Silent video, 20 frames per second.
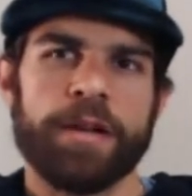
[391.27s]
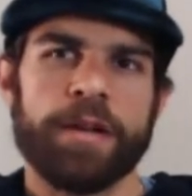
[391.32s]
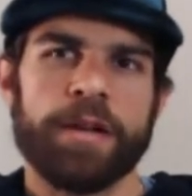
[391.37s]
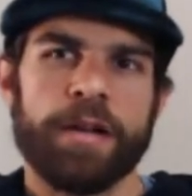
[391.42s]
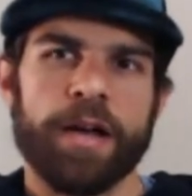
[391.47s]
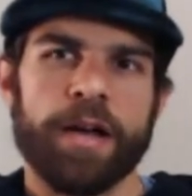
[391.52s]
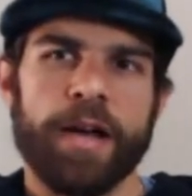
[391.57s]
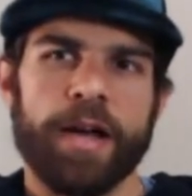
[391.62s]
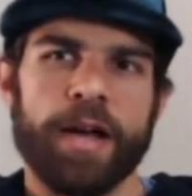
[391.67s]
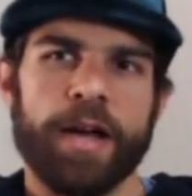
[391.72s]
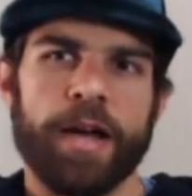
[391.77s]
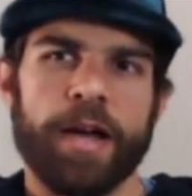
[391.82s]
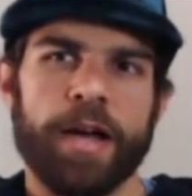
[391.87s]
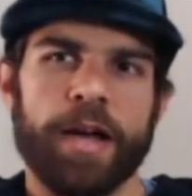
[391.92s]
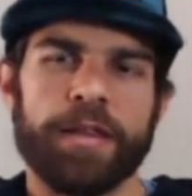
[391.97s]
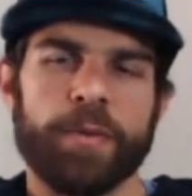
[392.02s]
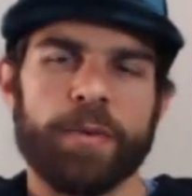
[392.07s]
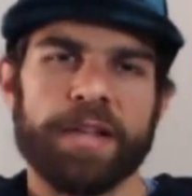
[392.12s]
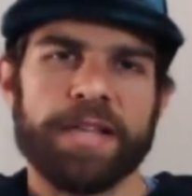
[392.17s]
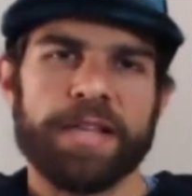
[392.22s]
the
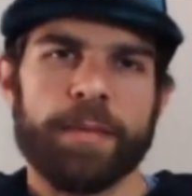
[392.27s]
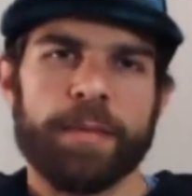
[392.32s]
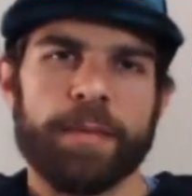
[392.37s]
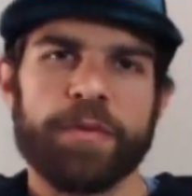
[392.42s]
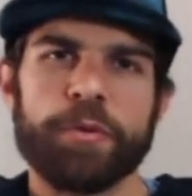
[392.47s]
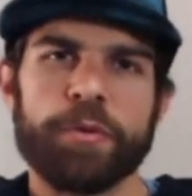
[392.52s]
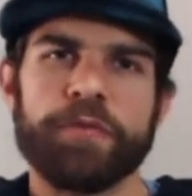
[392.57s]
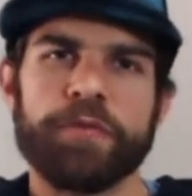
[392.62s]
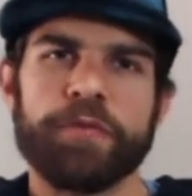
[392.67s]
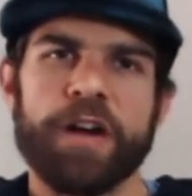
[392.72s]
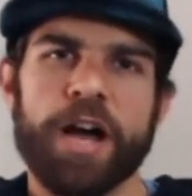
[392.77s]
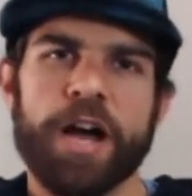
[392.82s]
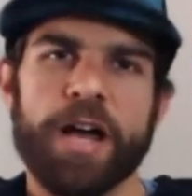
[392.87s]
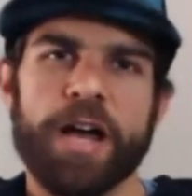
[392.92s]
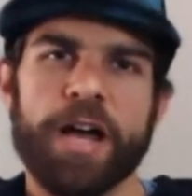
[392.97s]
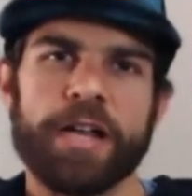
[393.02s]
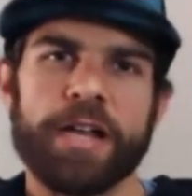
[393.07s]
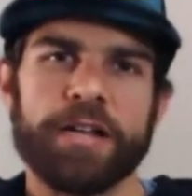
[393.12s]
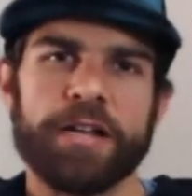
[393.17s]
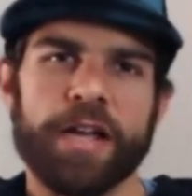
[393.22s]
right time to move on,
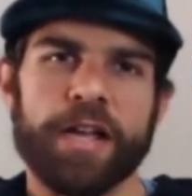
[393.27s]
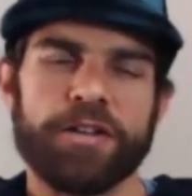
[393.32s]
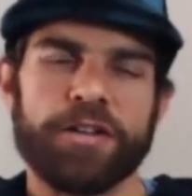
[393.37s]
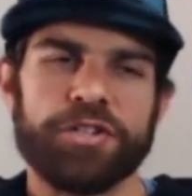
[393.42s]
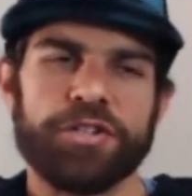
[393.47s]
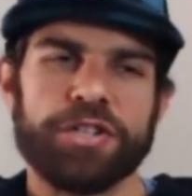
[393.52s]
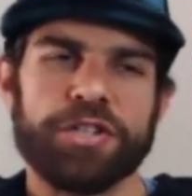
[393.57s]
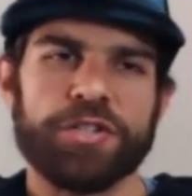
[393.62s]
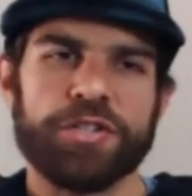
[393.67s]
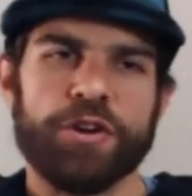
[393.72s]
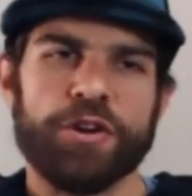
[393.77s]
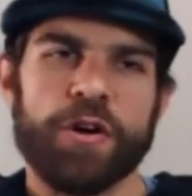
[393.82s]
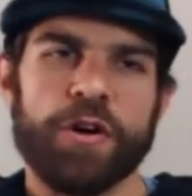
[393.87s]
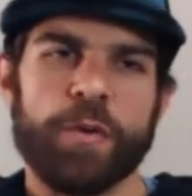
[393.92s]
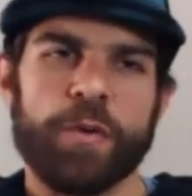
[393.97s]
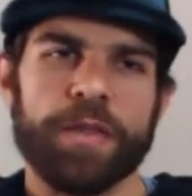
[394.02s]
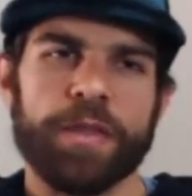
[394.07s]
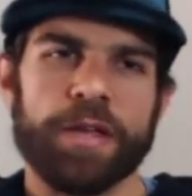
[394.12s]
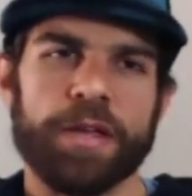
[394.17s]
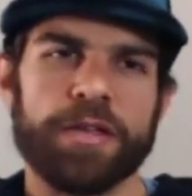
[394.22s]
and she's going with
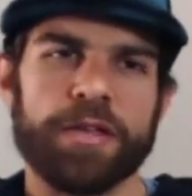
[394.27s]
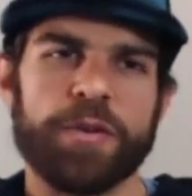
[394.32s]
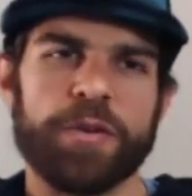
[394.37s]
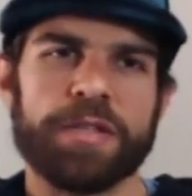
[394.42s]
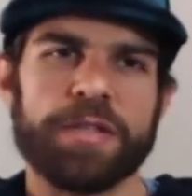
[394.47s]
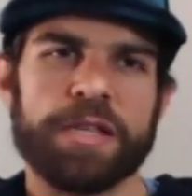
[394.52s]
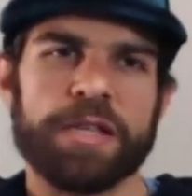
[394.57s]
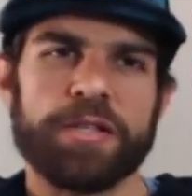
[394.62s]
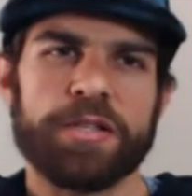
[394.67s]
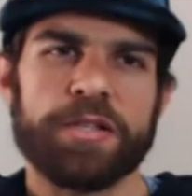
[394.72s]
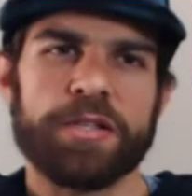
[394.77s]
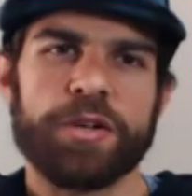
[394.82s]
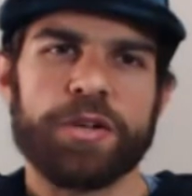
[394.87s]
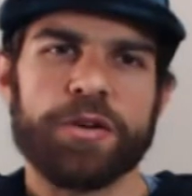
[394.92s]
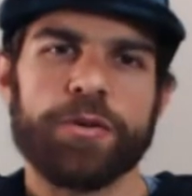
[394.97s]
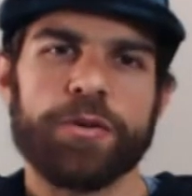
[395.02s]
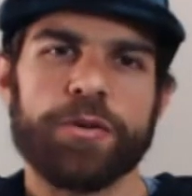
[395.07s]
the QT2